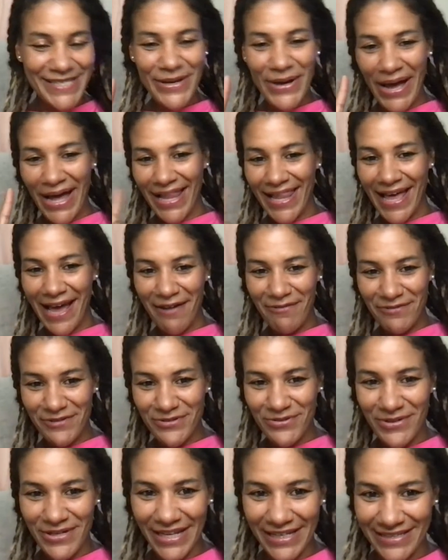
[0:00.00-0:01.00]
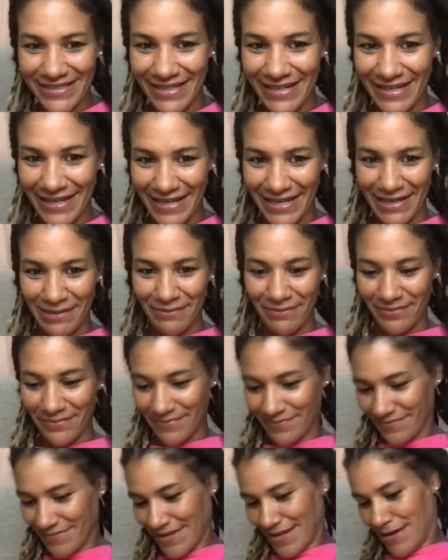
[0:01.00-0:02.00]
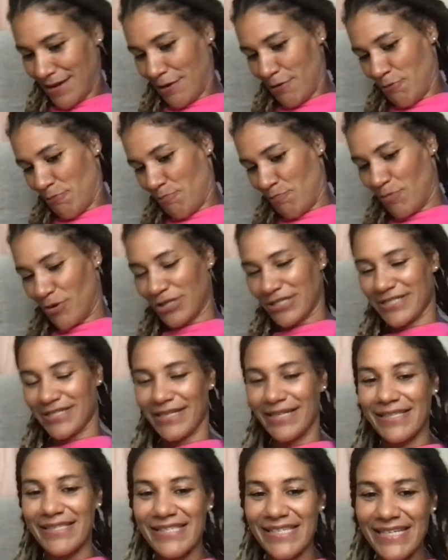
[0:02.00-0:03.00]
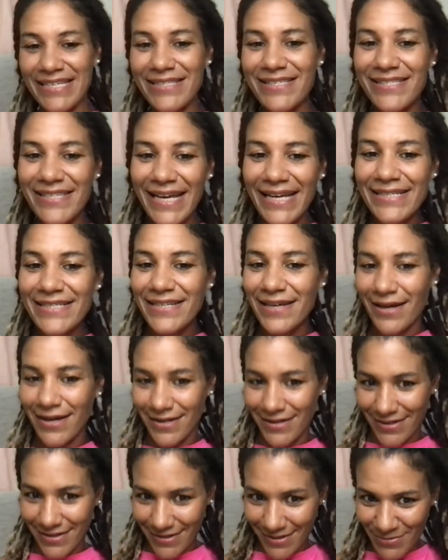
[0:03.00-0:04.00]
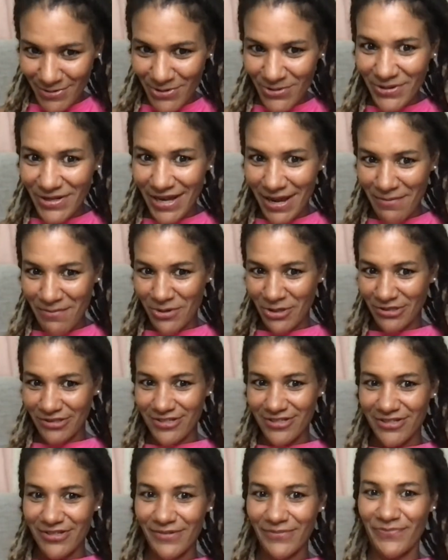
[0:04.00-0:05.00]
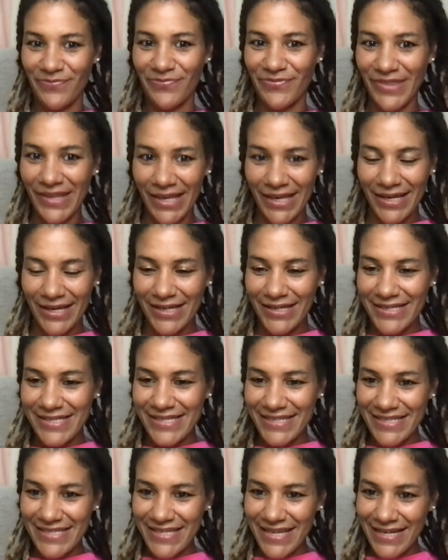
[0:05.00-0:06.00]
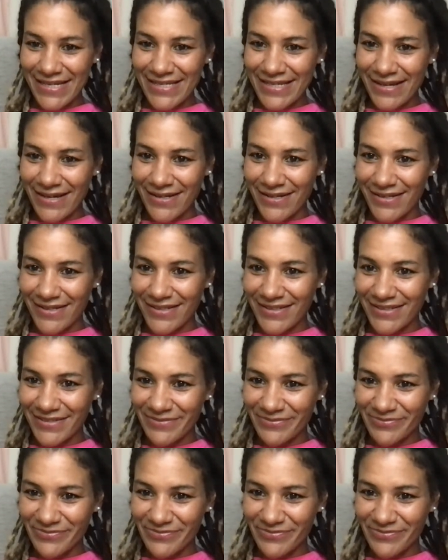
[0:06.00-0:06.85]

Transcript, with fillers: so i'll have to get the name but it's in saint anne i know that much it's in saint anne